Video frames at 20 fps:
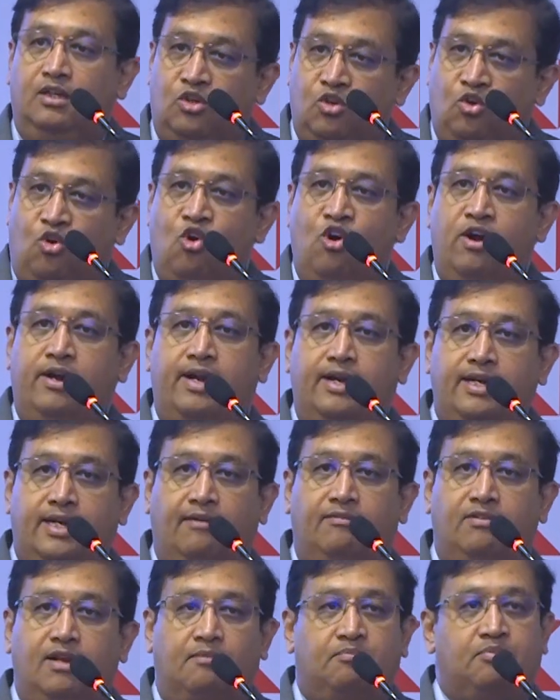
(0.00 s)
to go ahead and
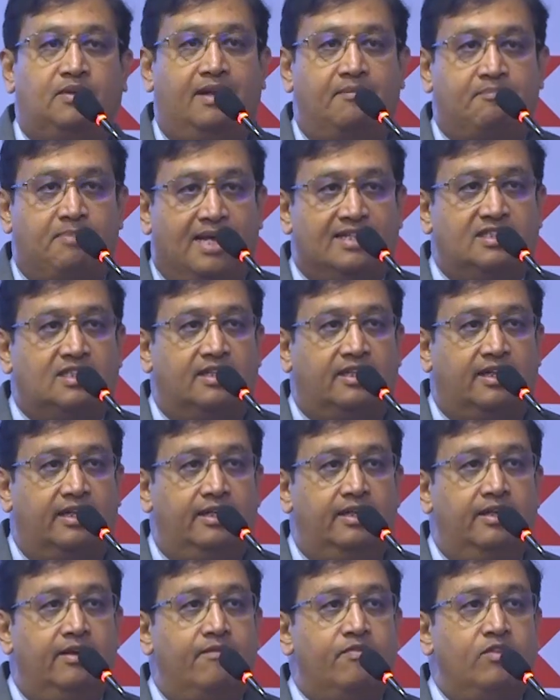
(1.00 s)
develop
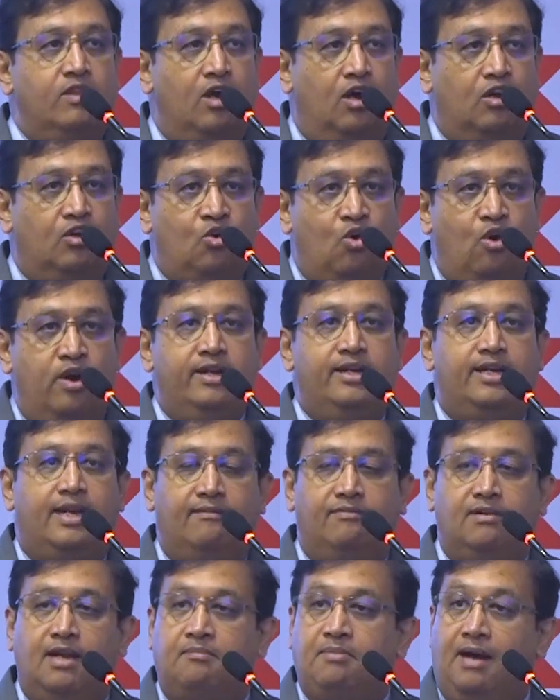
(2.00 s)
capacity or go and
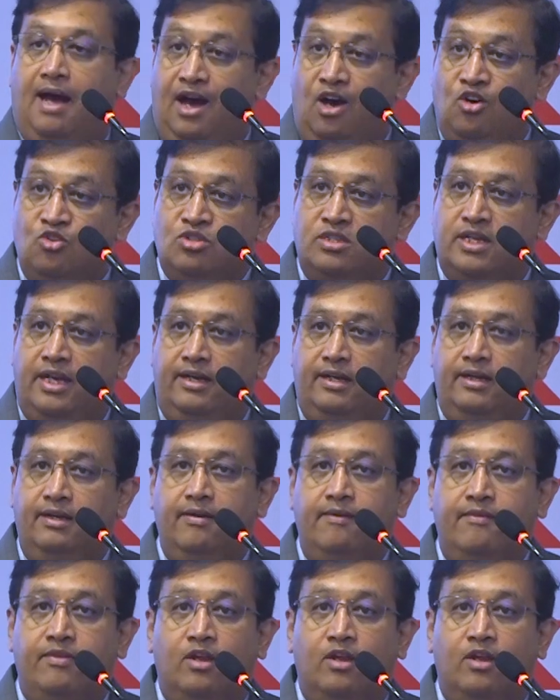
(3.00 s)
develop housing